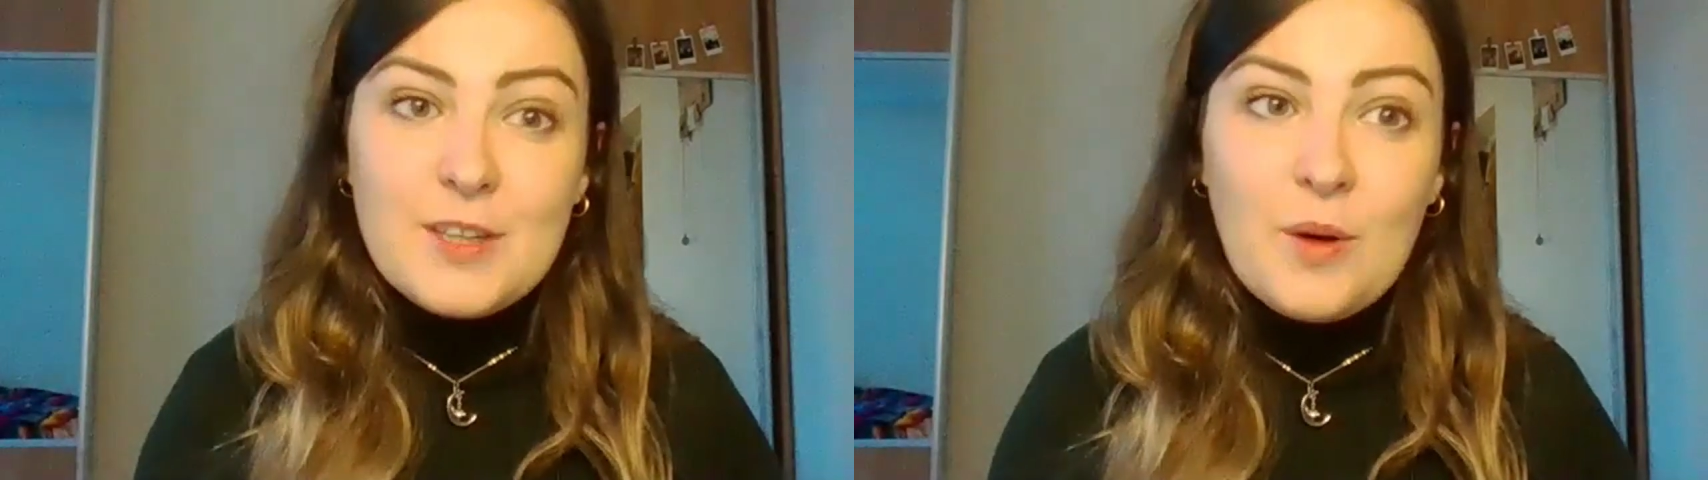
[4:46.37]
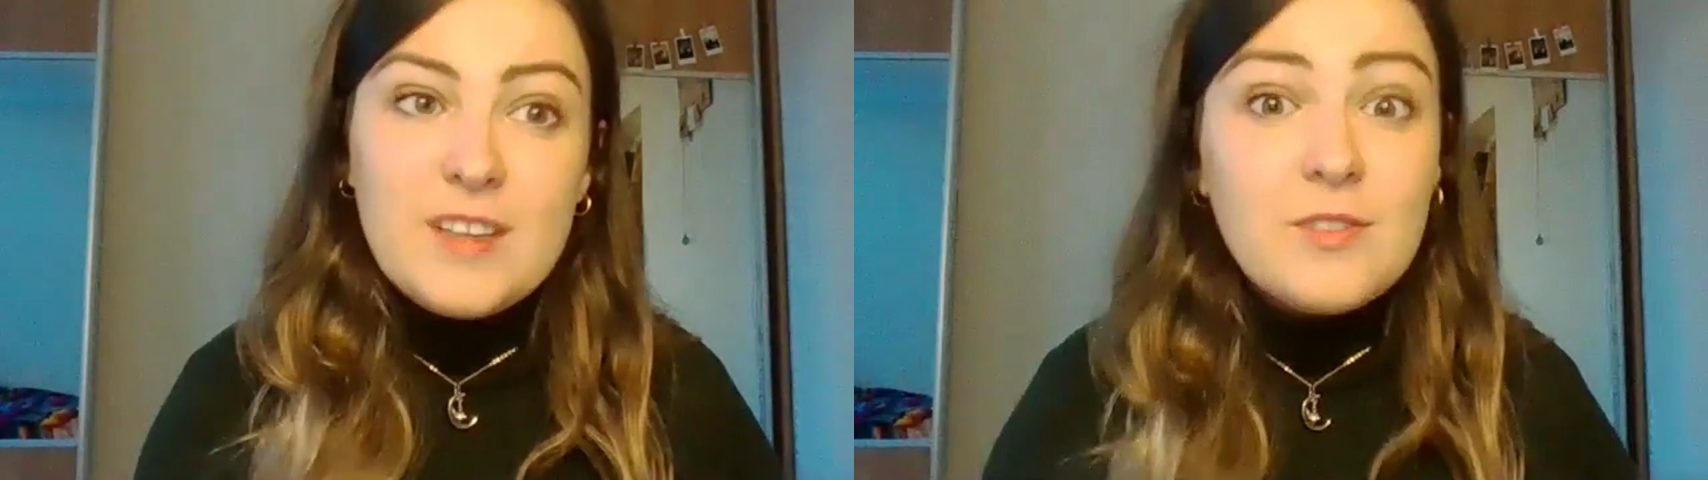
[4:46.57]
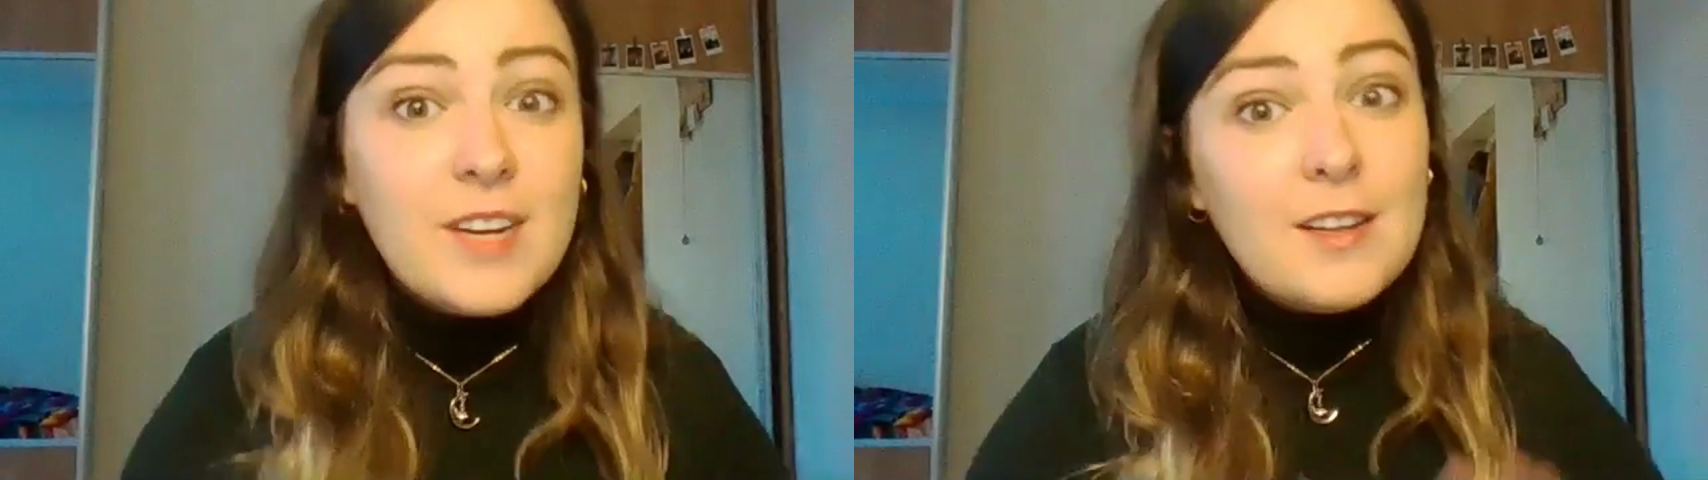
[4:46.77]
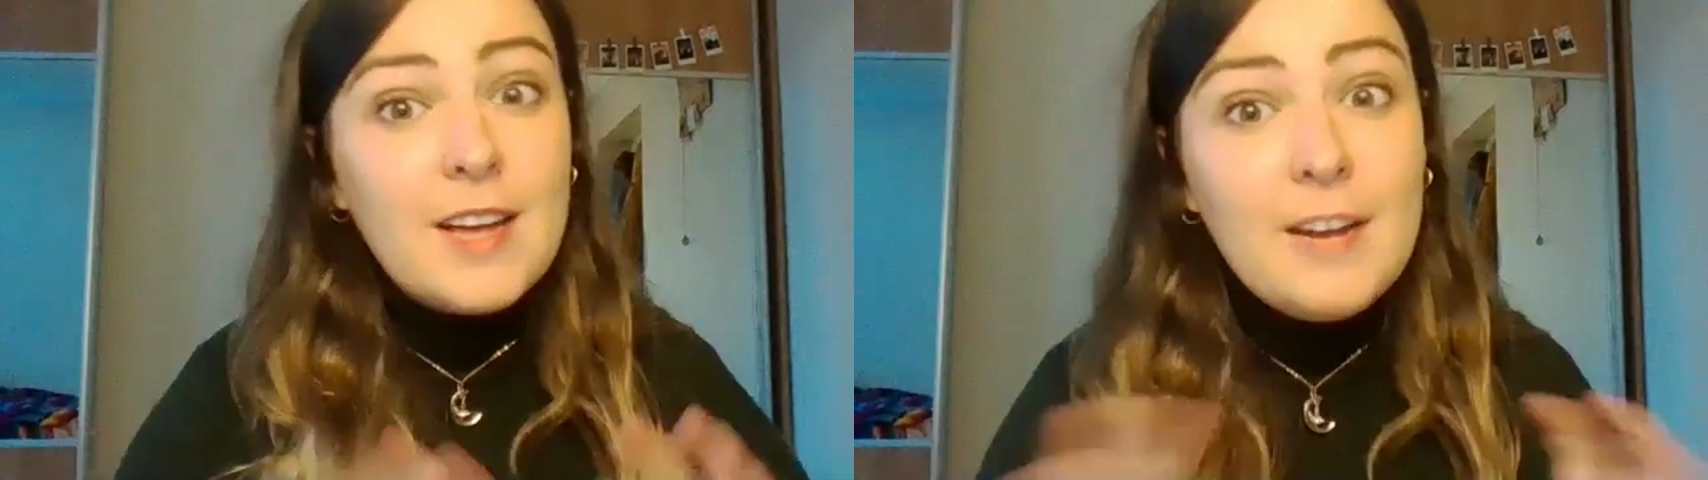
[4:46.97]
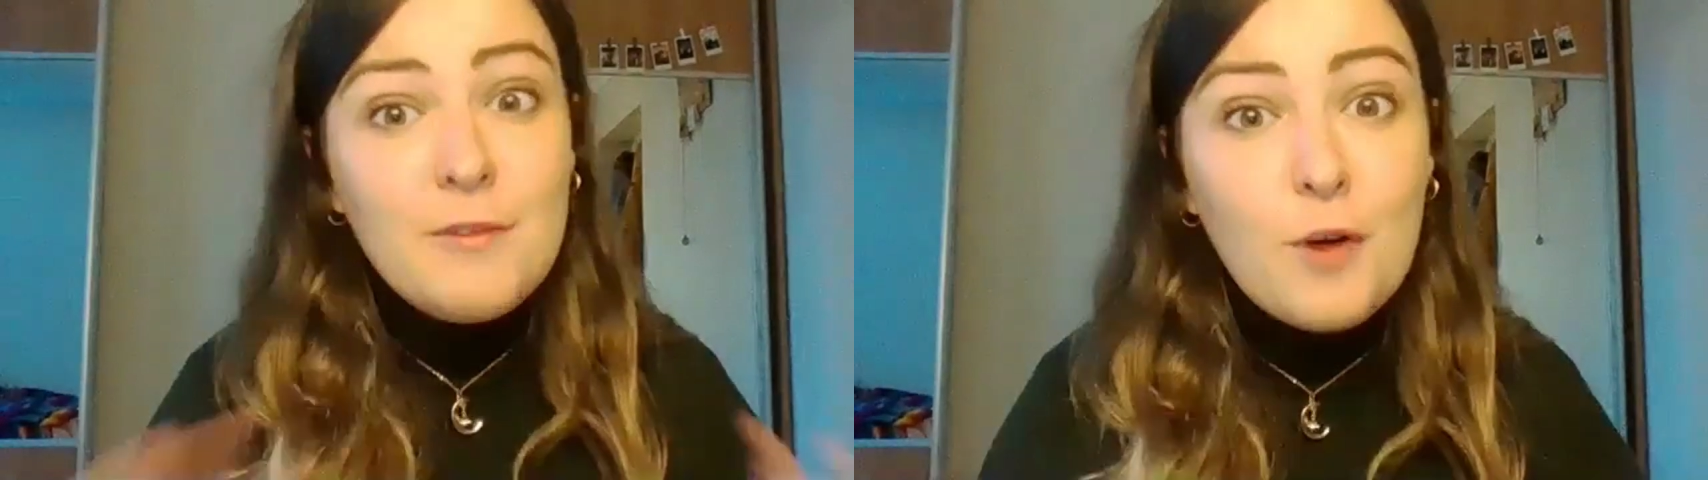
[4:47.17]
So it's a
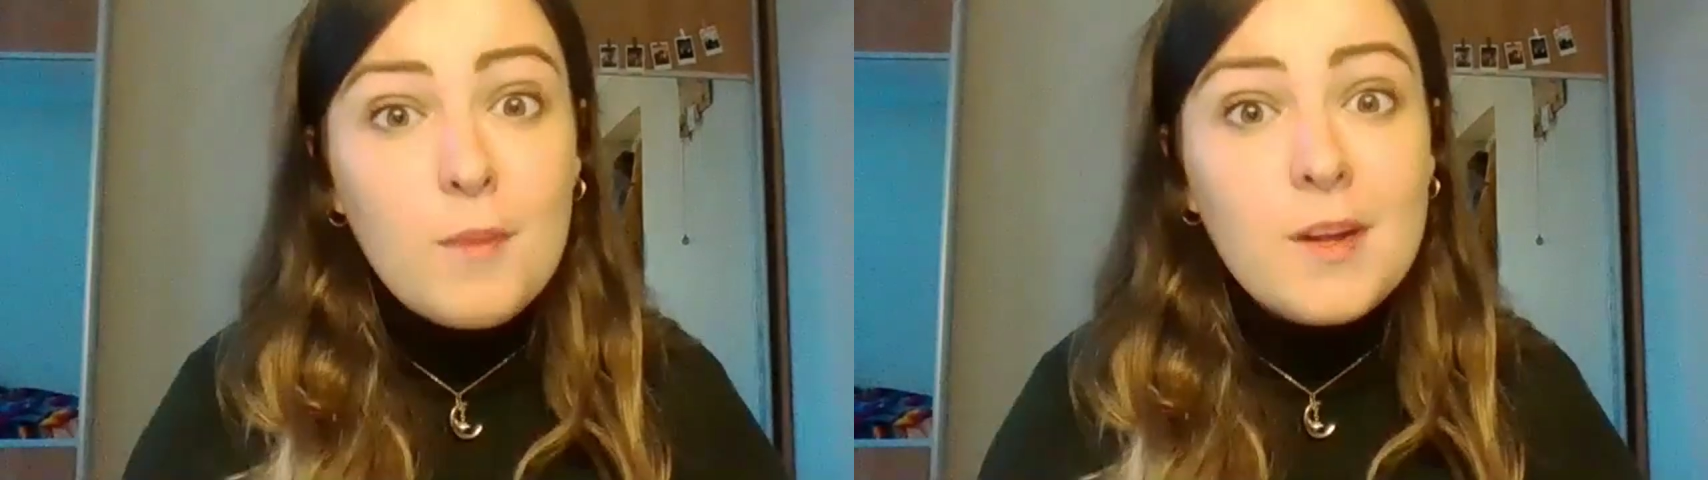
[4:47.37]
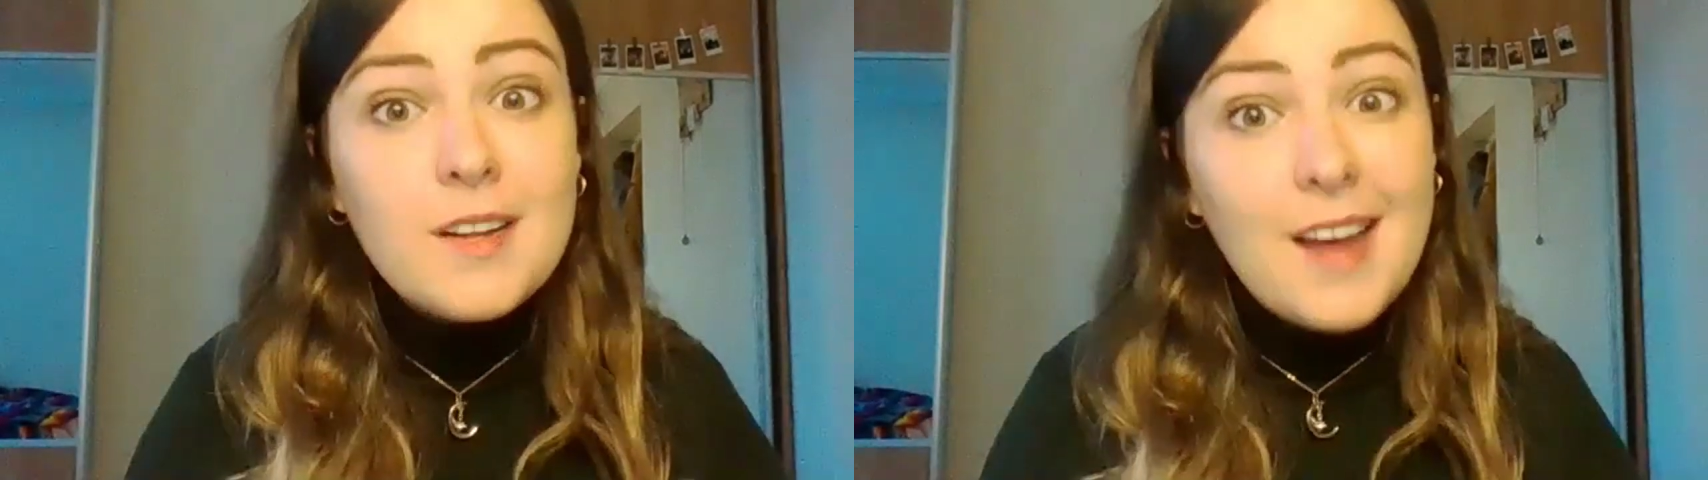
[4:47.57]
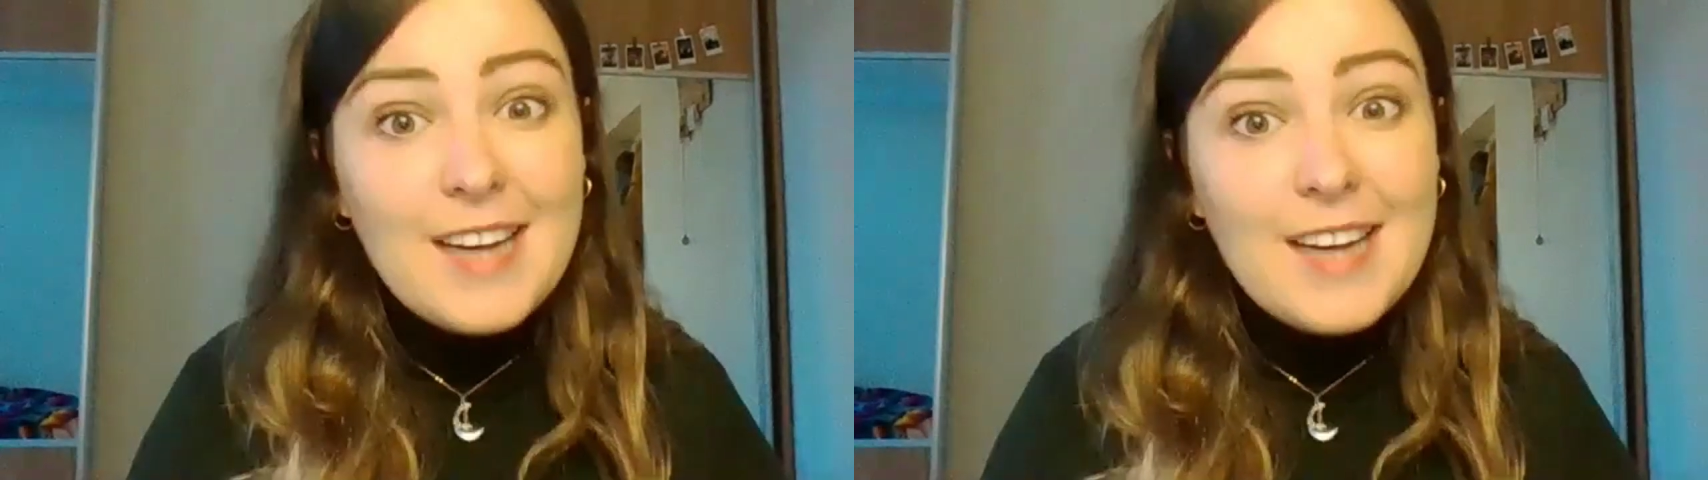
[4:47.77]
real informal,